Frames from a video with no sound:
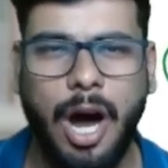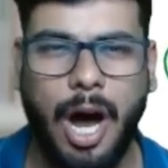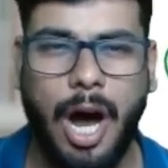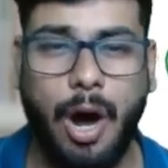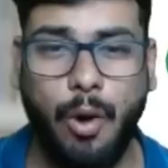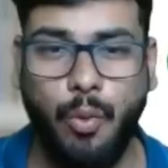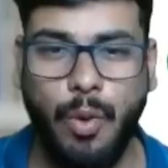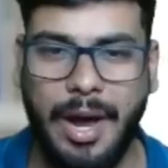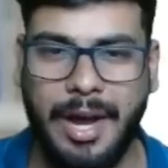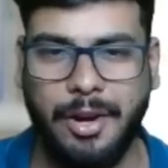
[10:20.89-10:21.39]

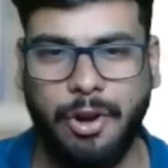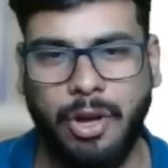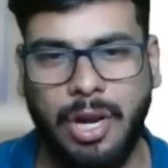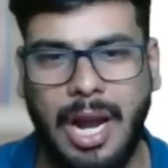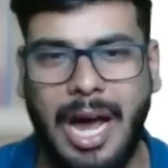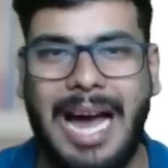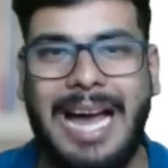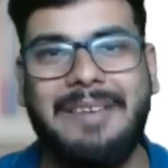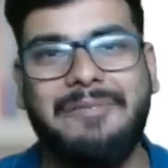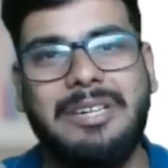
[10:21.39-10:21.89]
How and all
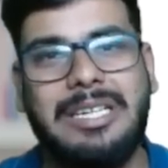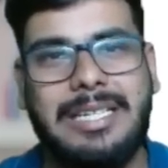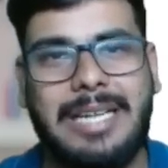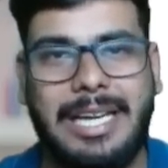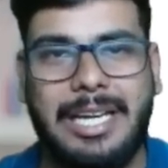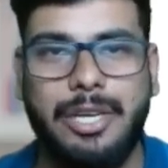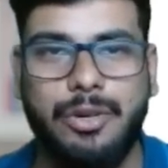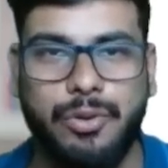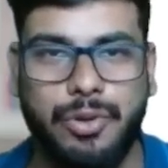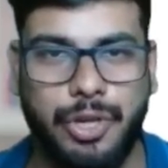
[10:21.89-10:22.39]
I will tell
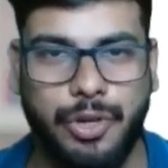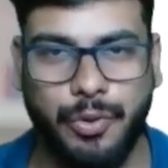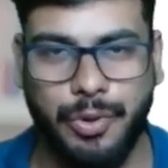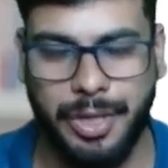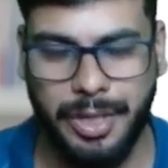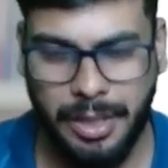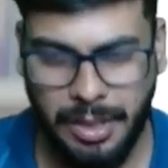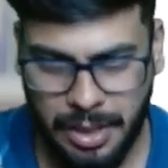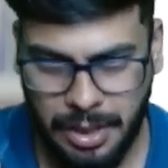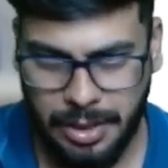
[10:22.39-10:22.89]
you
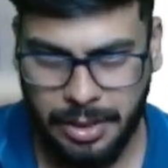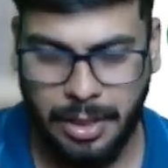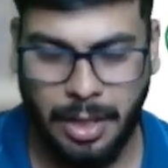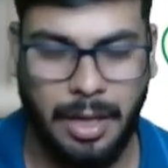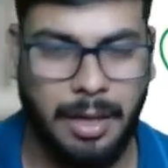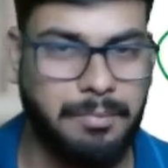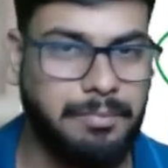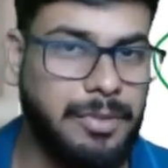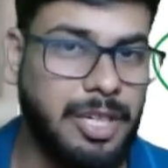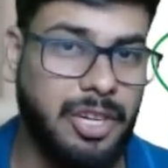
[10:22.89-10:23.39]
during
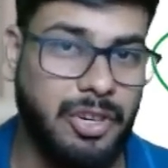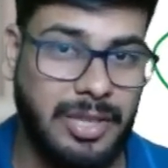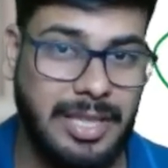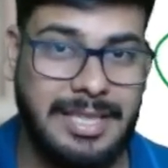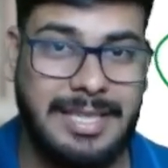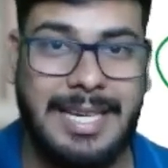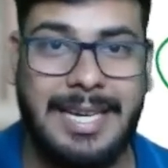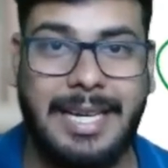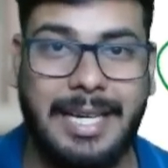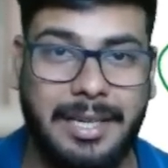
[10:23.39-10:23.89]
the
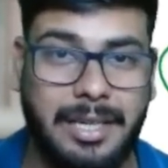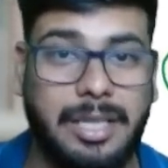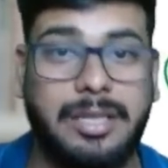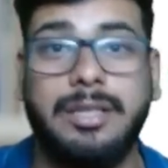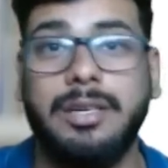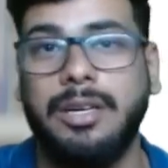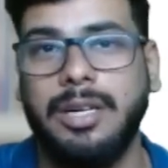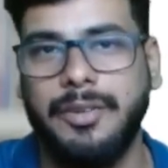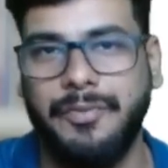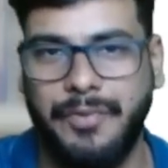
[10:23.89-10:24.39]
second, the
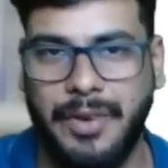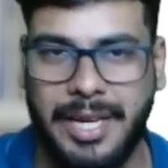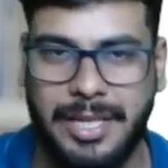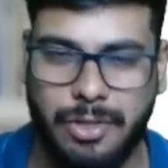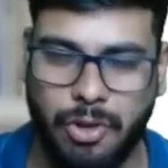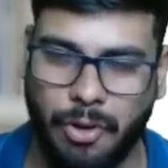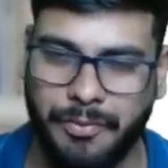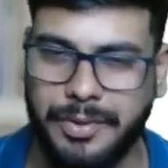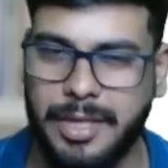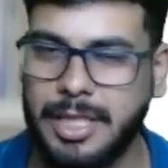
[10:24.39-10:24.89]
third phase
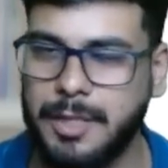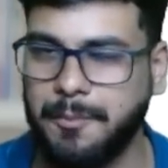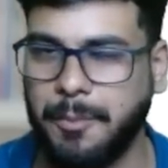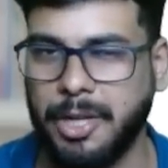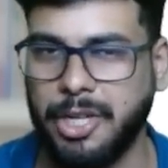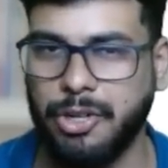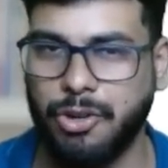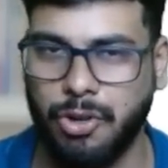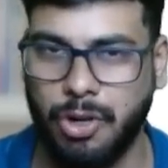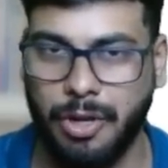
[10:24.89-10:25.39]
of this
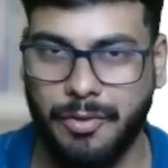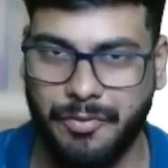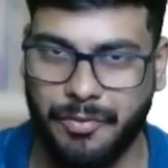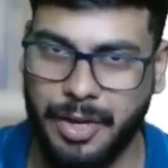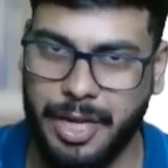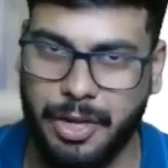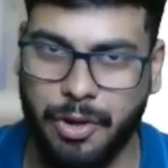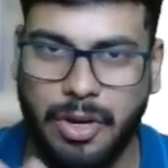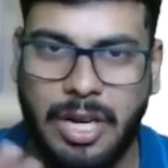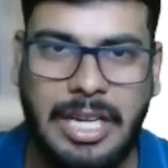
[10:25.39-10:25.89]
particular
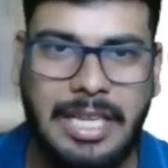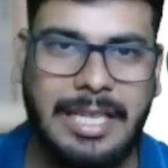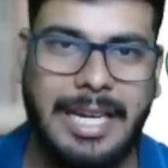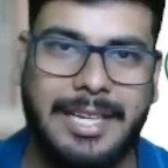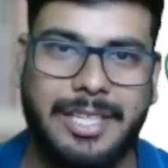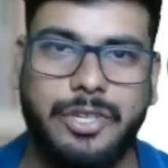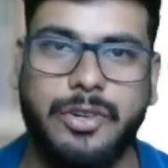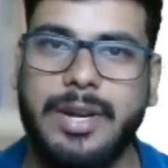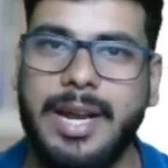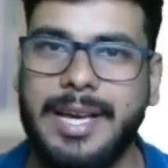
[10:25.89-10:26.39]
video. That
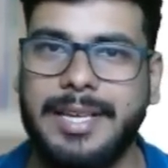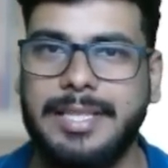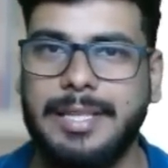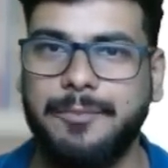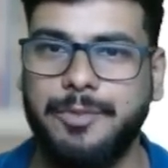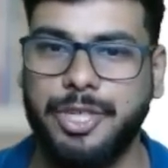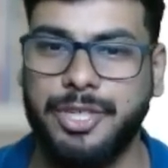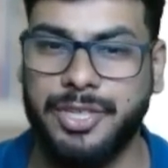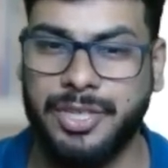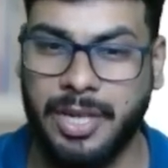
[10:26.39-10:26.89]
is your
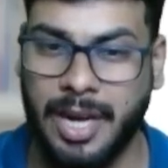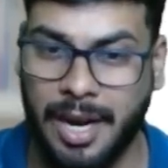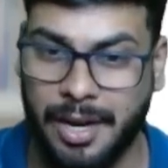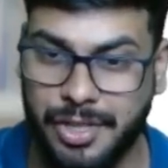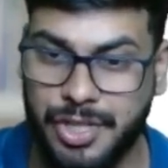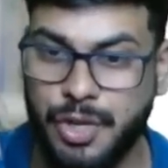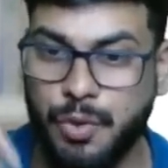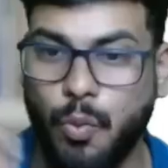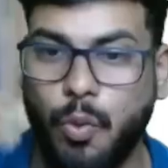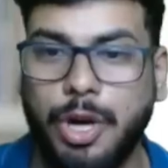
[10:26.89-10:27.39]
exemption
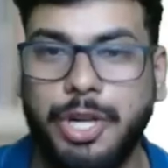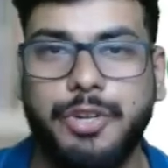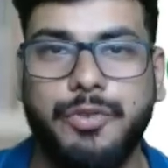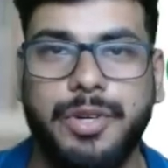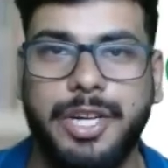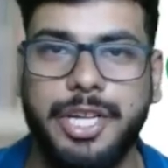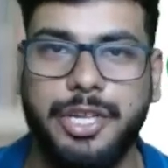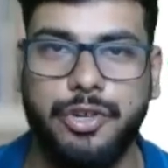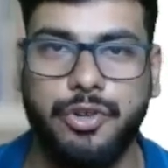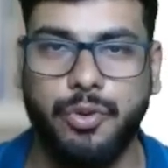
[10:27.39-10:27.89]
strategy, what you
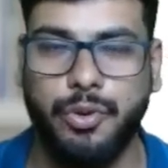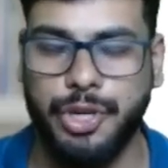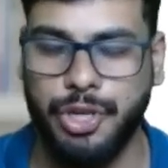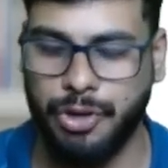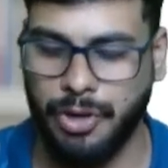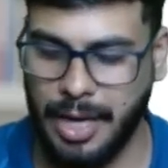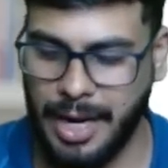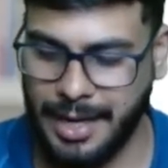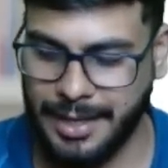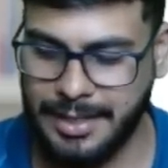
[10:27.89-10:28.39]
need to do in
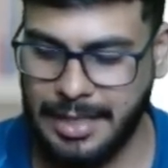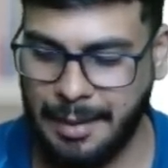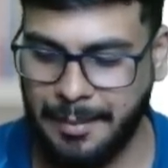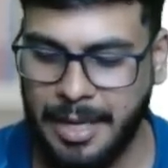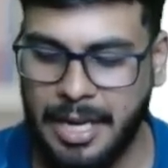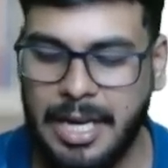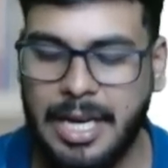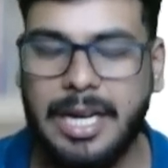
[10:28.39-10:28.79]
your exam.